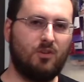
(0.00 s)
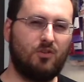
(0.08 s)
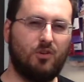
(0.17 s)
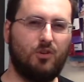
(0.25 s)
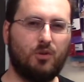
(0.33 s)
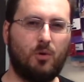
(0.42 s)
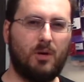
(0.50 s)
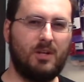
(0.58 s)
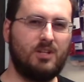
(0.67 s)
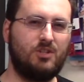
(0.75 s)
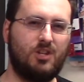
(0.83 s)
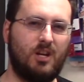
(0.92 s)
So you're going
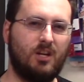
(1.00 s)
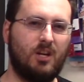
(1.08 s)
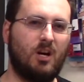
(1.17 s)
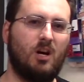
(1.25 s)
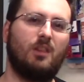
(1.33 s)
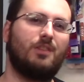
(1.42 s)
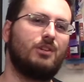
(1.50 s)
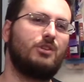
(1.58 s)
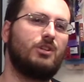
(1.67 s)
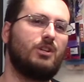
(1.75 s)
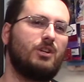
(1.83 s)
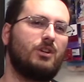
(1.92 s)
to Gen Con
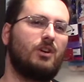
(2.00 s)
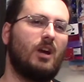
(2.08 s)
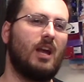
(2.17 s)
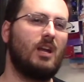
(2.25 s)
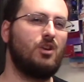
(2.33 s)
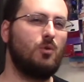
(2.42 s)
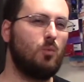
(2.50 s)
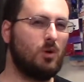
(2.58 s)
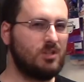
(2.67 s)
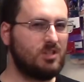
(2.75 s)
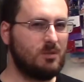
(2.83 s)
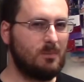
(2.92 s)
this year and you
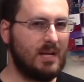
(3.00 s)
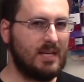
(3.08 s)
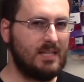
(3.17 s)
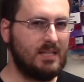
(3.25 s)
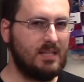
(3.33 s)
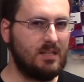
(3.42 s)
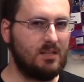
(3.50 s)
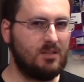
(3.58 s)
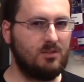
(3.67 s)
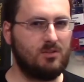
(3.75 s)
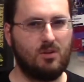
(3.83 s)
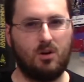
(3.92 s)
want some
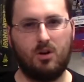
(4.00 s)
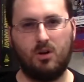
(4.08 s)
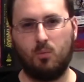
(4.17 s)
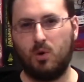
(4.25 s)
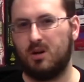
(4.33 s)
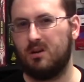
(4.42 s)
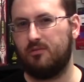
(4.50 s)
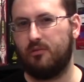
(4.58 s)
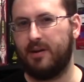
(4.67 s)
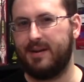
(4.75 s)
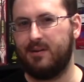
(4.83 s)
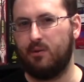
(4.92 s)
ideas on where to
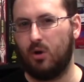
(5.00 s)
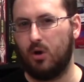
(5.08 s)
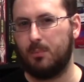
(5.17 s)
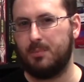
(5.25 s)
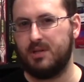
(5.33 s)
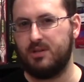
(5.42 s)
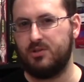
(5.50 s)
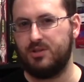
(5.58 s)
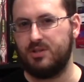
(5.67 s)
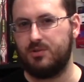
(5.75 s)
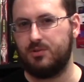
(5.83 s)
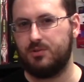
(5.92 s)
find
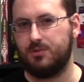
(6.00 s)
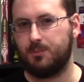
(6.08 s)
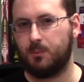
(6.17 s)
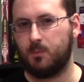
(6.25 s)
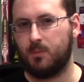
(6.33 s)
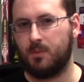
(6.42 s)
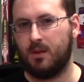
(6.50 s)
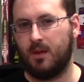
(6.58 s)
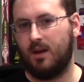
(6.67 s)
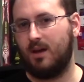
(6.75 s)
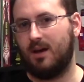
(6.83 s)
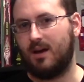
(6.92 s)
RPGs.
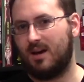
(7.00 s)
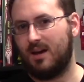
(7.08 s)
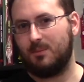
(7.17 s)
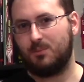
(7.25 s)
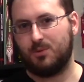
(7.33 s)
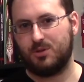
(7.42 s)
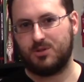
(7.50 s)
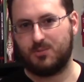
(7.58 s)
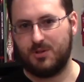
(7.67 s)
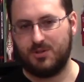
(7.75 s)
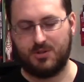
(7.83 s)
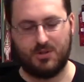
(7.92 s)
Hi, I'm Chris
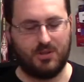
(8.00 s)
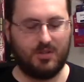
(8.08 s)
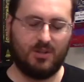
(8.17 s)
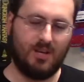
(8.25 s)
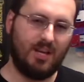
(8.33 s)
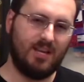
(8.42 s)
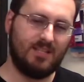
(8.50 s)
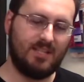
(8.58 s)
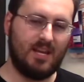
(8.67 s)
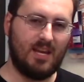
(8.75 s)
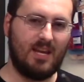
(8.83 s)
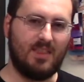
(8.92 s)
Renshaw, and
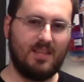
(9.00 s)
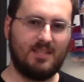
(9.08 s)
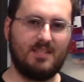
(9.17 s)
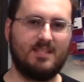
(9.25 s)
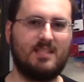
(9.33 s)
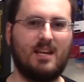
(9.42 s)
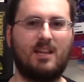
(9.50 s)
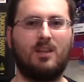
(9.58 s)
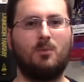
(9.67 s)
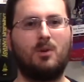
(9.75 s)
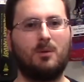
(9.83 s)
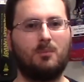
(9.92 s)
today that's exactly
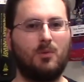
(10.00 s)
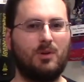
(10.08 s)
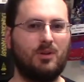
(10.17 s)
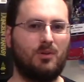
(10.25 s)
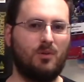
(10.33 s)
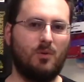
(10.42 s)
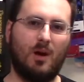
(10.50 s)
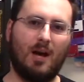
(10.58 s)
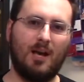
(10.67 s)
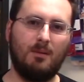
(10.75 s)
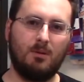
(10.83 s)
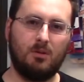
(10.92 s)
what I'm going to do.
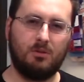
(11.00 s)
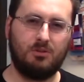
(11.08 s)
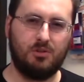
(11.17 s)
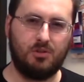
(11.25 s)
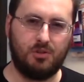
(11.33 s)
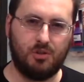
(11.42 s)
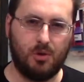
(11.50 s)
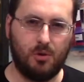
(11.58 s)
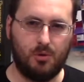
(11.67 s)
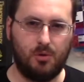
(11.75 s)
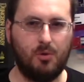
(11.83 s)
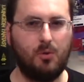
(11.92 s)
I'm going to show
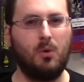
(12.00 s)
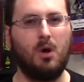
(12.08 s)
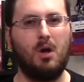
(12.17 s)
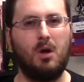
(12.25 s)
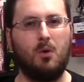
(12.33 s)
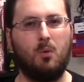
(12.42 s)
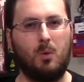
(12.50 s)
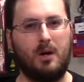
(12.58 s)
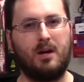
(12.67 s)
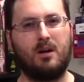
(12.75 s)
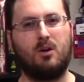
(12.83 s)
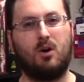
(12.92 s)
you
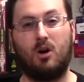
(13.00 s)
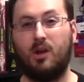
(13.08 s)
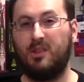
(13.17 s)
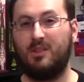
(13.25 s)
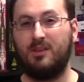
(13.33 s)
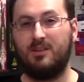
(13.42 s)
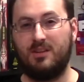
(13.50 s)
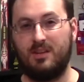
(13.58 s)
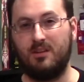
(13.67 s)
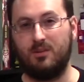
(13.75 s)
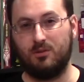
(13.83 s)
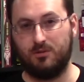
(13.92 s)
where on the
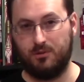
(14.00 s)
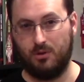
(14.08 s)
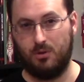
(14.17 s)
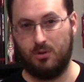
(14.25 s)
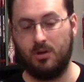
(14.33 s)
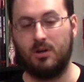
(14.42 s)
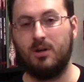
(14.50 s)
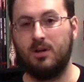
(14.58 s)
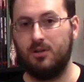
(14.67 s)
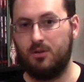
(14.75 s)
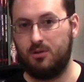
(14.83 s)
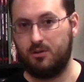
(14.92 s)
dealer floor
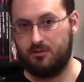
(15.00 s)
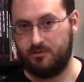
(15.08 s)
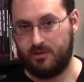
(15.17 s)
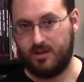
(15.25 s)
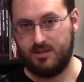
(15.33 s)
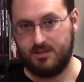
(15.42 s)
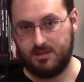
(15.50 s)
you can find